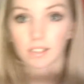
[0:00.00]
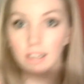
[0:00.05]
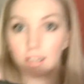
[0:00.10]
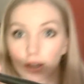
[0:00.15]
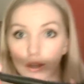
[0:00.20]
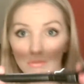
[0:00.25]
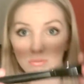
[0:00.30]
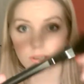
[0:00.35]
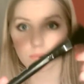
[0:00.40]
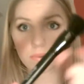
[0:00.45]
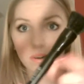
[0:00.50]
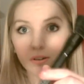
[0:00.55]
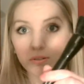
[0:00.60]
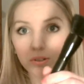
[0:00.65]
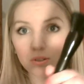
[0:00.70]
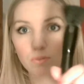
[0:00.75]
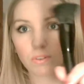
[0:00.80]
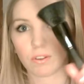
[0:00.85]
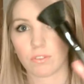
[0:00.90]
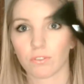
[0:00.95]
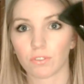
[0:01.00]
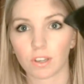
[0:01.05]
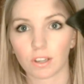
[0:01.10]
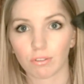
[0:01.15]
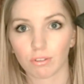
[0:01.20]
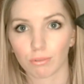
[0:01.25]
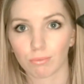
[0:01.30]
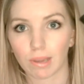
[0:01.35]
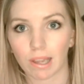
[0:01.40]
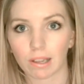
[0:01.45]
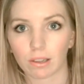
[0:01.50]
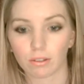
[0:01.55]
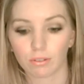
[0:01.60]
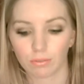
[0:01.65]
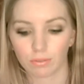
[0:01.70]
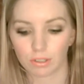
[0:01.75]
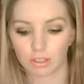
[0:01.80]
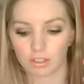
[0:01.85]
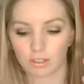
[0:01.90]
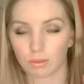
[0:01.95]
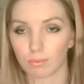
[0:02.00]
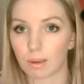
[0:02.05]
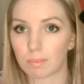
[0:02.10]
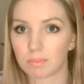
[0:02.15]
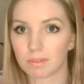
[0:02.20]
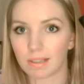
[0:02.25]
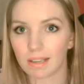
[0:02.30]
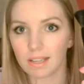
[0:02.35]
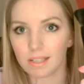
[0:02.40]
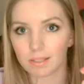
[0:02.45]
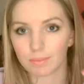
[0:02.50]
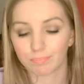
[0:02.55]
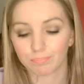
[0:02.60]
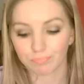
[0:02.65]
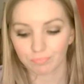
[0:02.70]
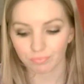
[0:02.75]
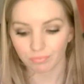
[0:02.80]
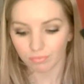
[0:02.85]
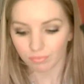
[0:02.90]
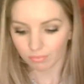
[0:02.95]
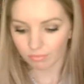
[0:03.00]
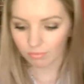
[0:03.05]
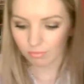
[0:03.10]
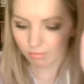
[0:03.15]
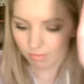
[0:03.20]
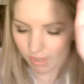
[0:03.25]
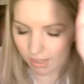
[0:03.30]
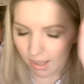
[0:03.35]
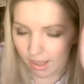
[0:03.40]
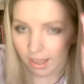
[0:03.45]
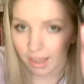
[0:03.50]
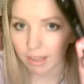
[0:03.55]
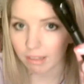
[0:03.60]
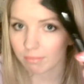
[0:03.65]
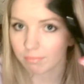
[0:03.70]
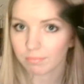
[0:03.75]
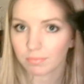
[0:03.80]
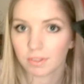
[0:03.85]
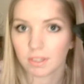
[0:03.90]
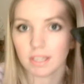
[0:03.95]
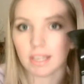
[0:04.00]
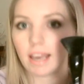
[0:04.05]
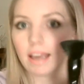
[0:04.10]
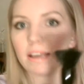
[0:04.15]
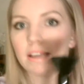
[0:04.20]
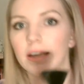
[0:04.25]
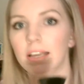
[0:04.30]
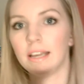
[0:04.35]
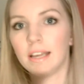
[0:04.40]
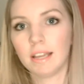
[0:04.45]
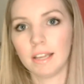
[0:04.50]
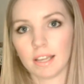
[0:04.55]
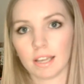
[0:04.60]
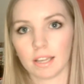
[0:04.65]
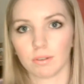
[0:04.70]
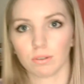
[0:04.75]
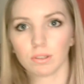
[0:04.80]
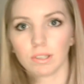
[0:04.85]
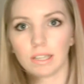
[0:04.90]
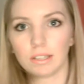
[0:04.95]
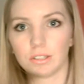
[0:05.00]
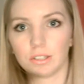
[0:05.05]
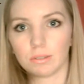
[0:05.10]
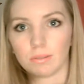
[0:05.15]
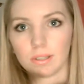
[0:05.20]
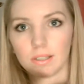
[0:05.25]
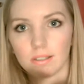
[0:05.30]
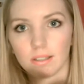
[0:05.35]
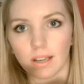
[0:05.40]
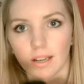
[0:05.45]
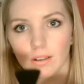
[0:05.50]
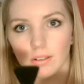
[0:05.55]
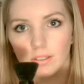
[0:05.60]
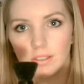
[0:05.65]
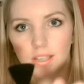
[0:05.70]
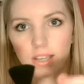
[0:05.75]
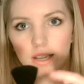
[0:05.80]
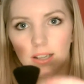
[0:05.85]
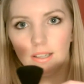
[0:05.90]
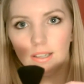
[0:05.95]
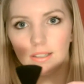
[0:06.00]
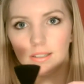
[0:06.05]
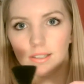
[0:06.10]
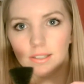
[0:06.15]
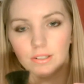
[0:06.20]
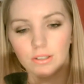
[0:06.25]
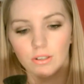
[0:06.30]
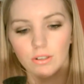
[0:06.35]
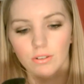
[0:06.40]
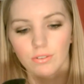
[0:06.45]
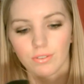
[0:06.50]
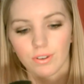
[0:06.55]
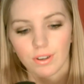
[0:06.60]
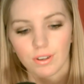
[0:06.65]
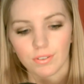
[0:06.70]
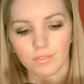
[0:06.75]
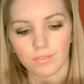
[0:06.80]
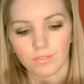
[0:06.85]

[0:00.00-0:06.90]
is like £3.50 from e.l.f., which is a website. And all I do is I'll take this lid off